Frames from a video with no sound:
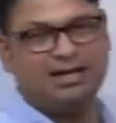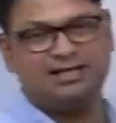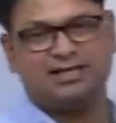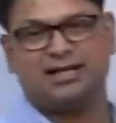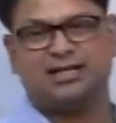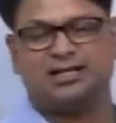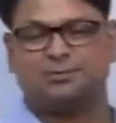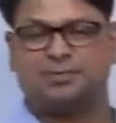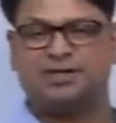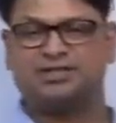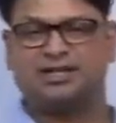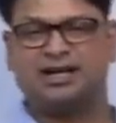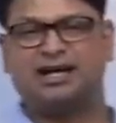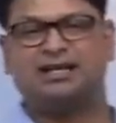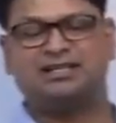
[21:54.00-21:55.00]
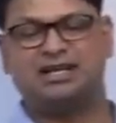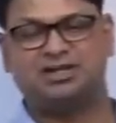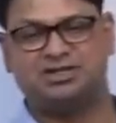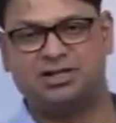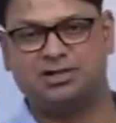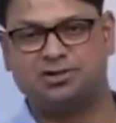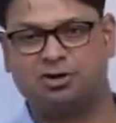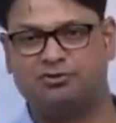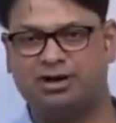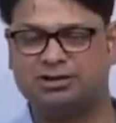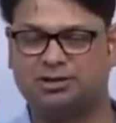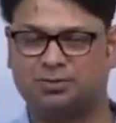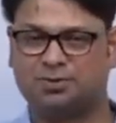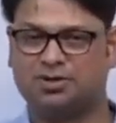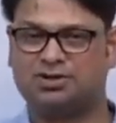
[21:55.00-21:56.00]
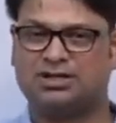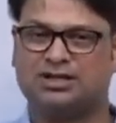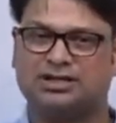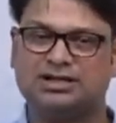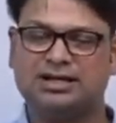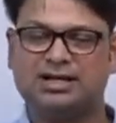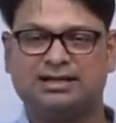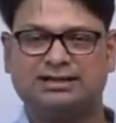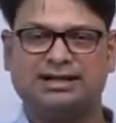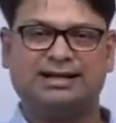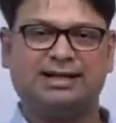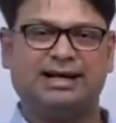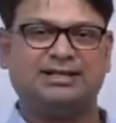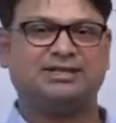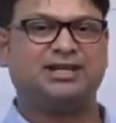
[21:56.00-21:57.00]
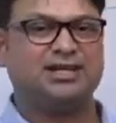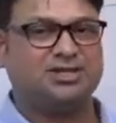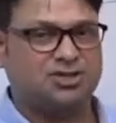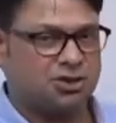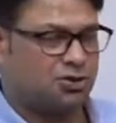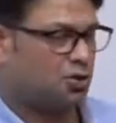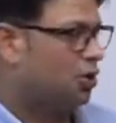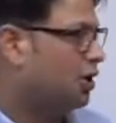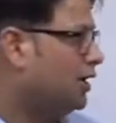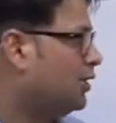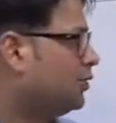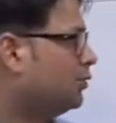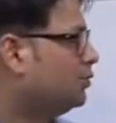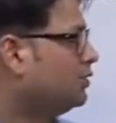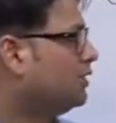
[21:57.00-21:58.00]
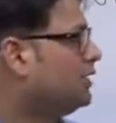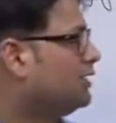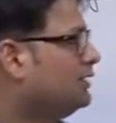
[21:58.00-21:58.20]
Major specializations of anthropology that I just told you